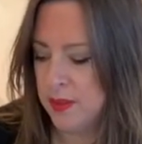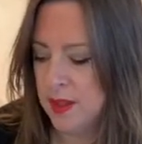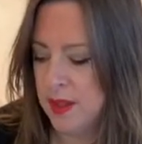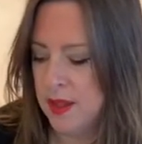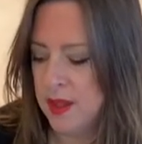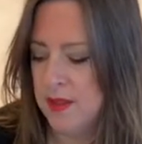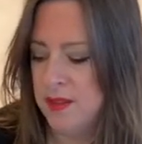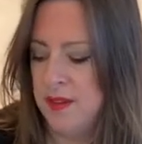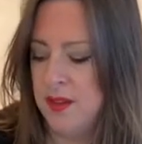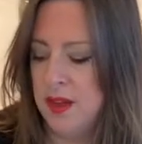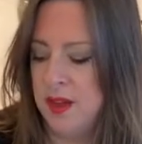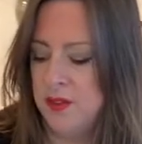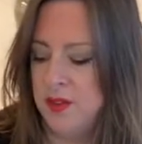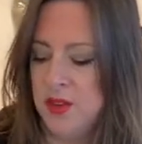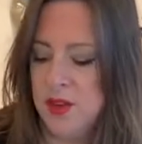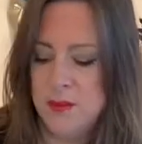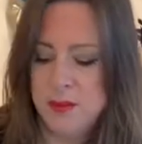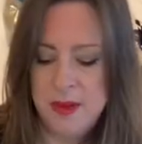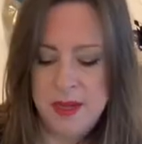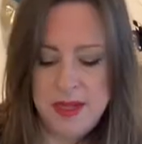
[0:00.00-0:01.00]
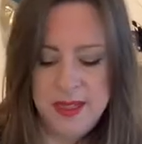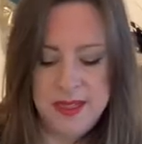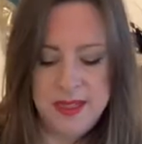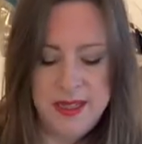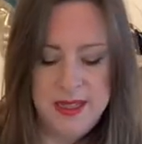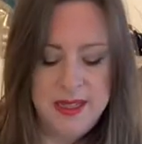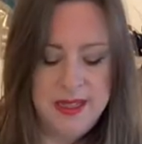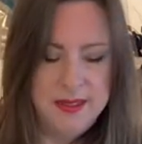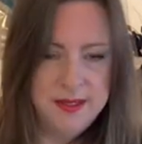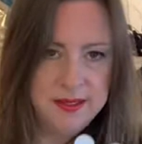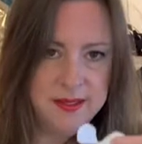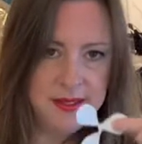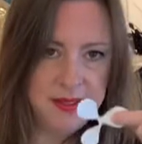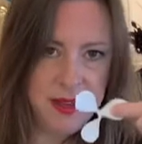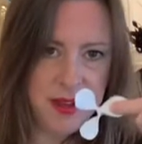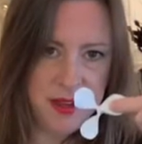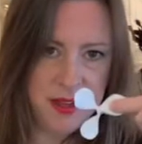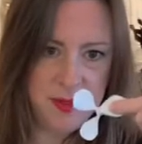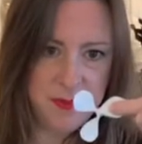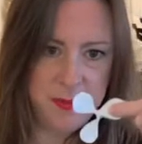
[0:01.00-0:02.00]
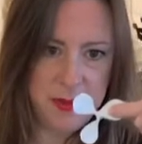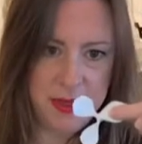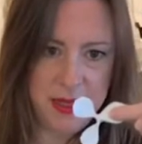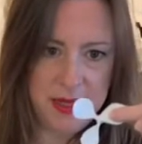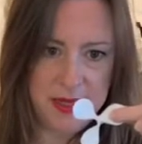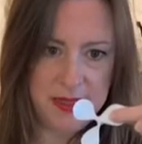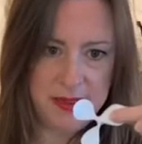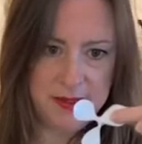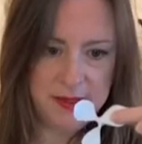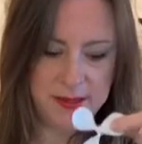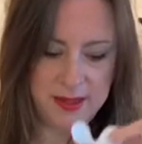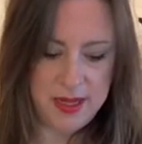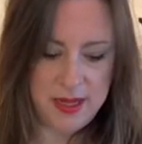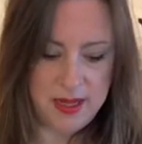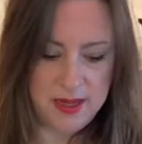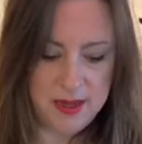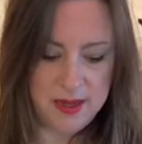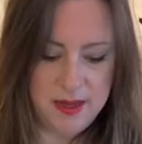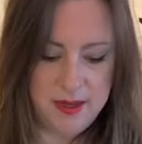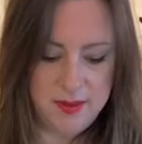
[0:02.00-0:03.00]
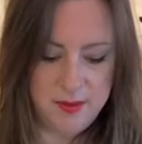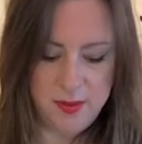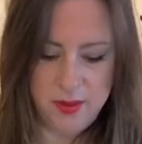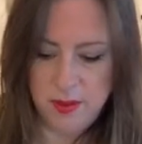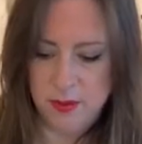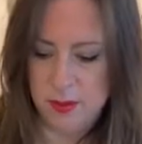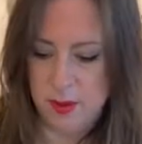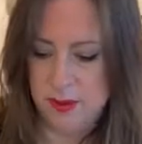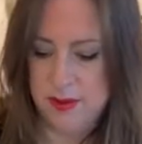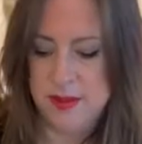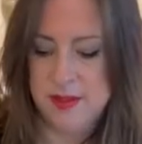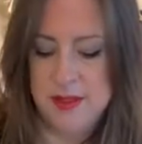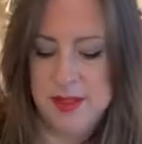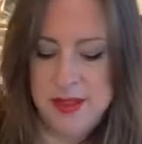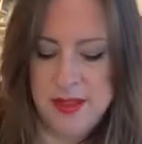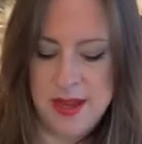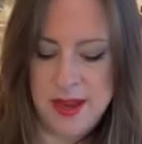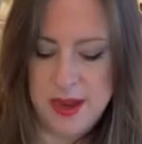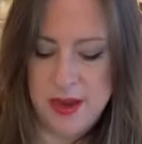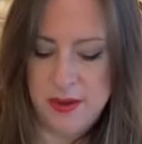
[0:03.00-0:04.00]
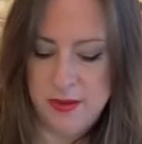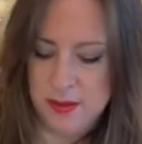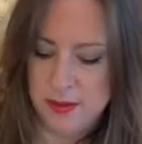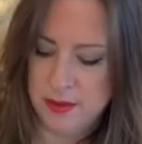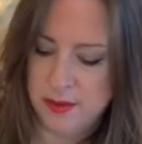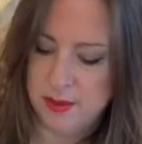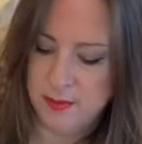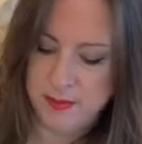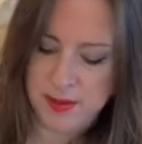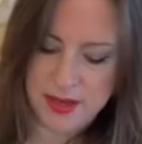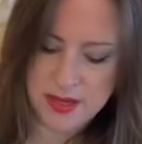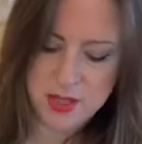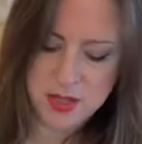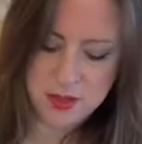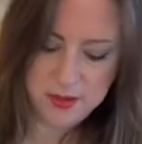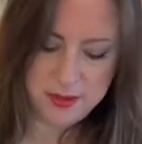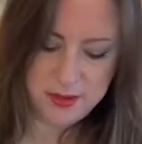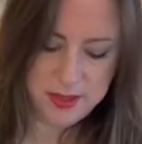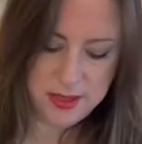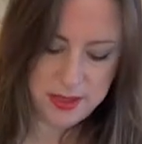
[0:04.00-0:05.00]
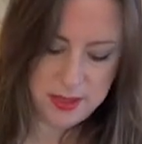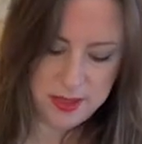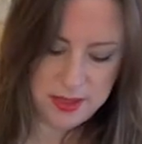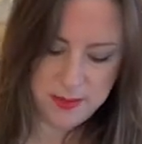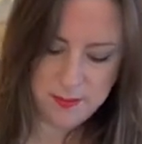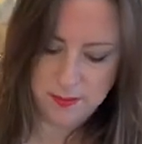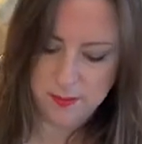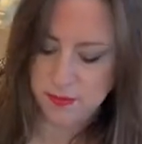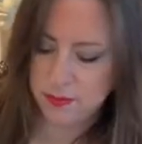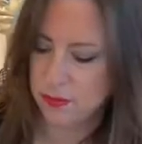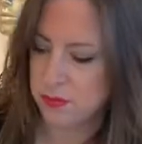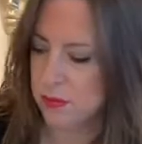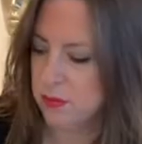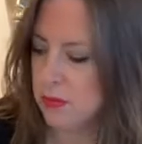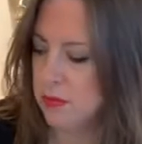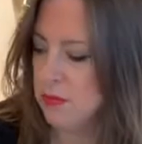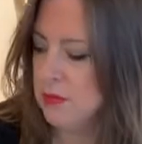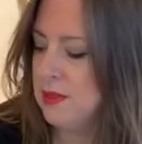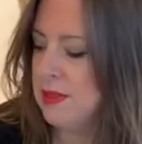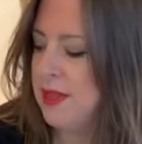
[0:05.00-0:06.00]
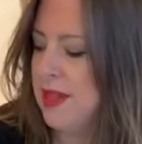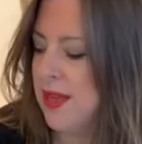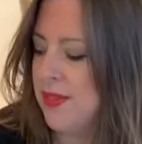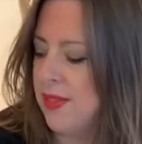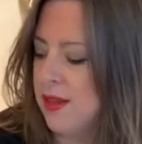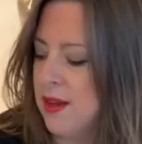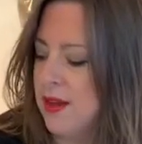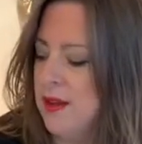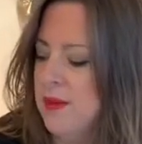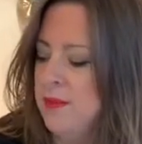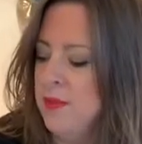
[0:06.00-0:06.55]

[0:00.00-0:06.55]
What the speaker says: Then I've got my little inside bit here. You can probably see that better on the leather.